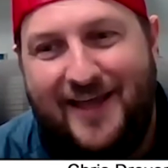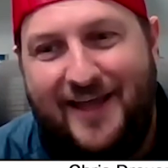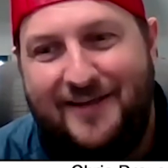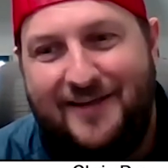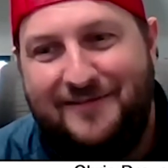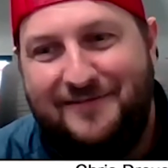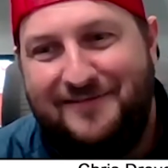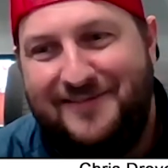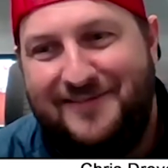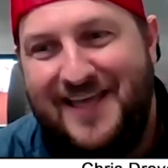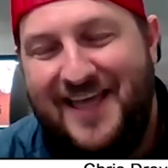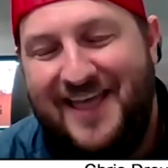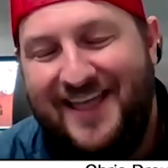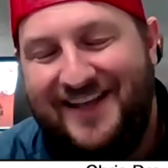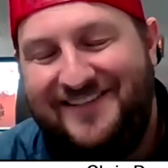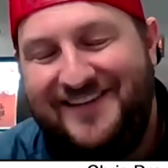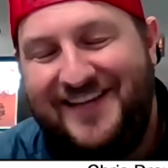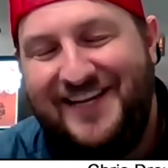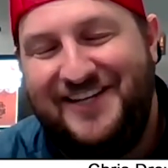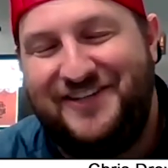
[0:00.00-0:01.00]
that
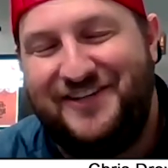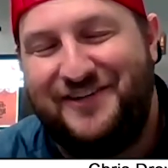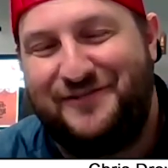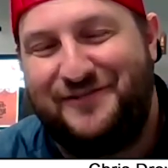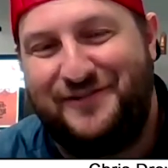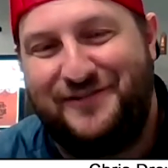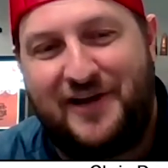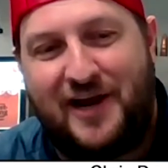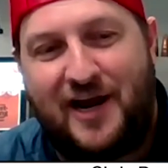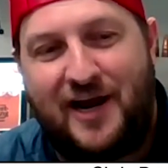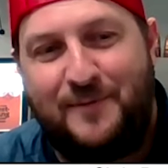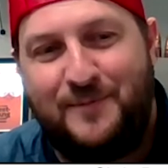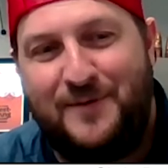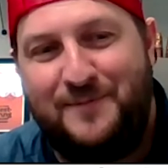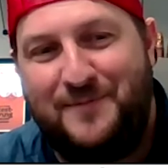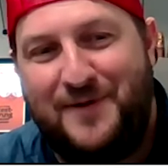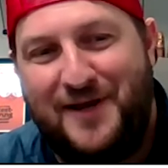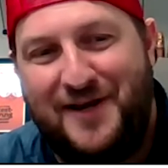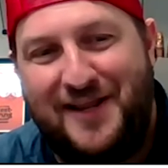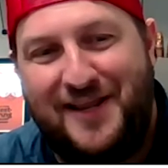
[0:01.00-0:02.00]
teacher's
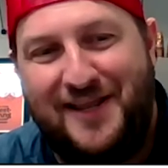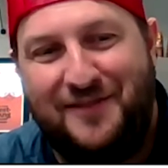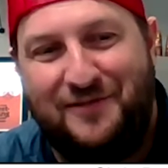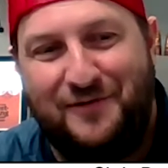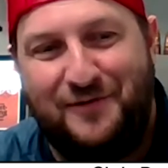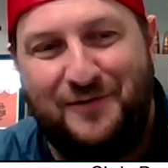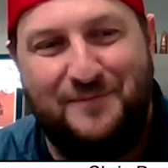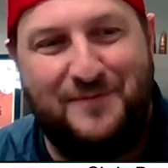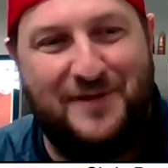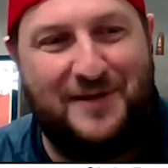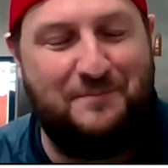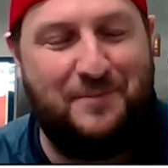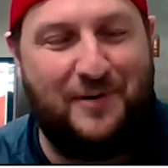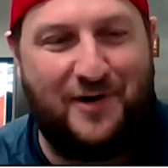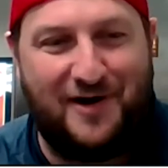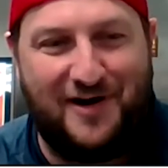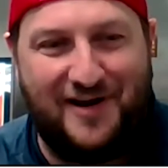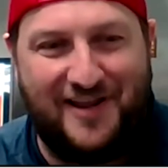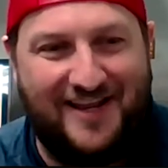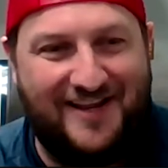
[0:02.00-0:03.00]
retirement money through a big
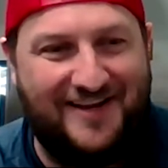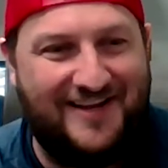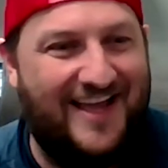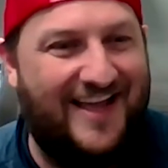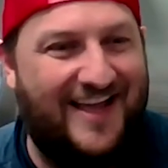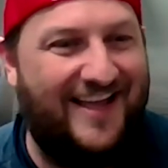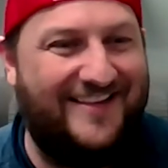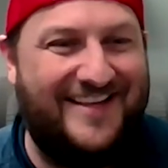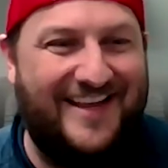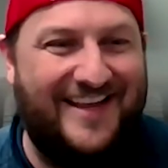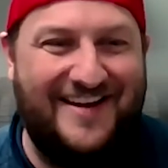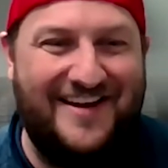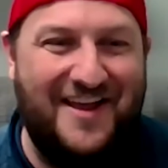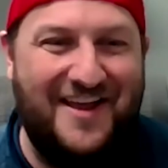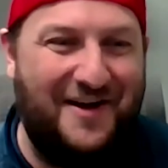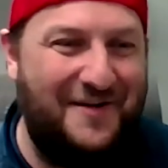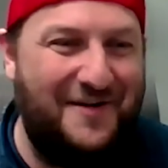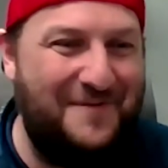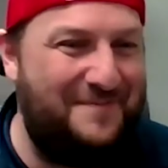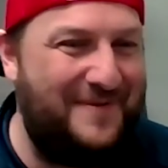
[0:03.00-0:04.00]
party, got to
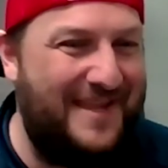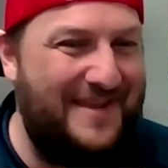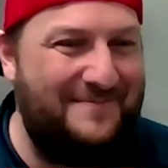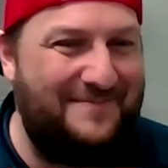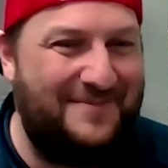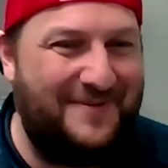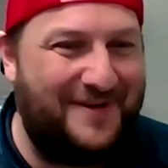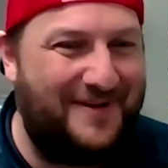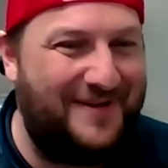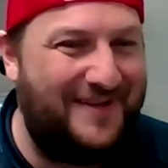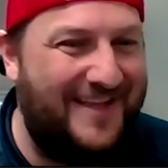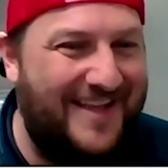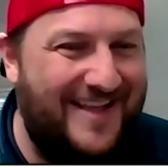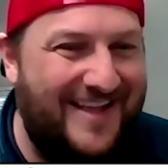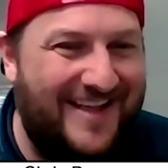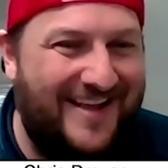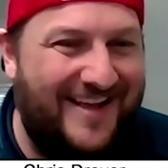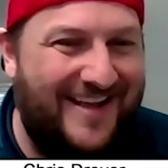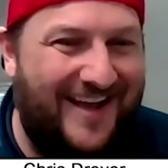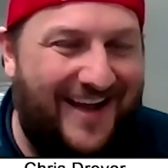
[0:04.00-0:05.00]
know people
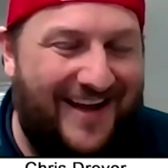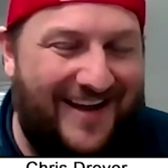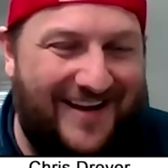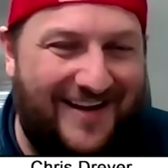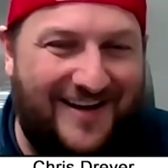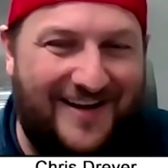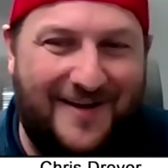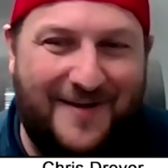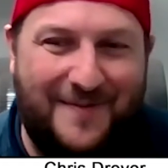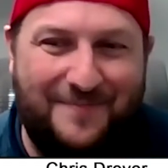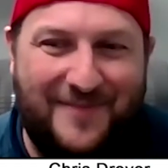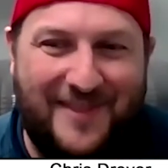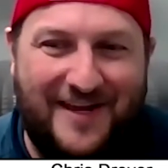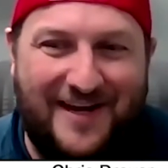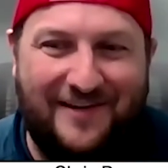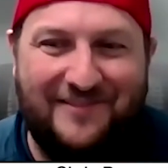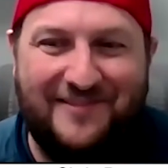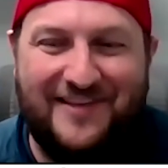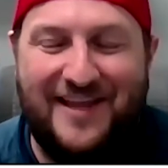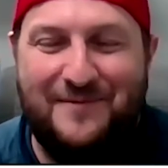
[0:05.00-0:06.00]
uh, that
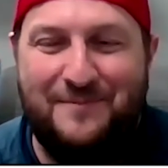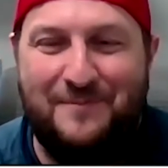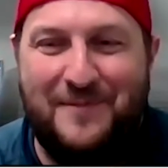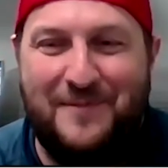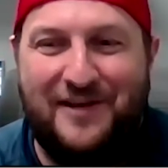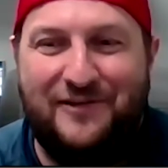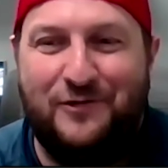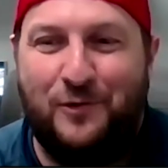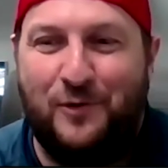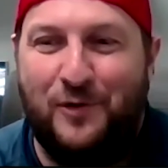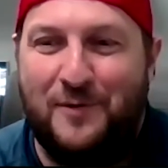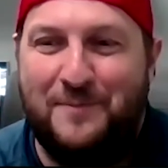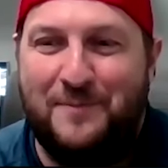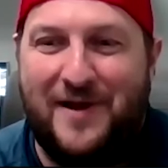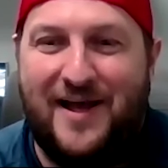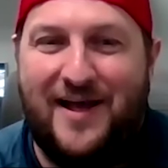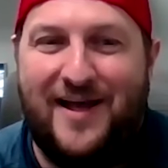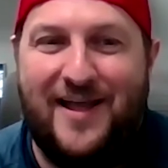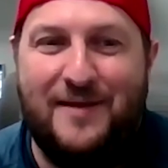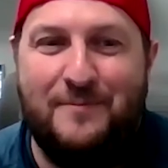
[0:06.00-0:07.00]
I was getting mentored
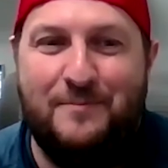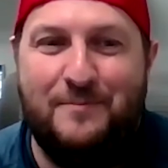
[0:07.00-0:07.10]
by.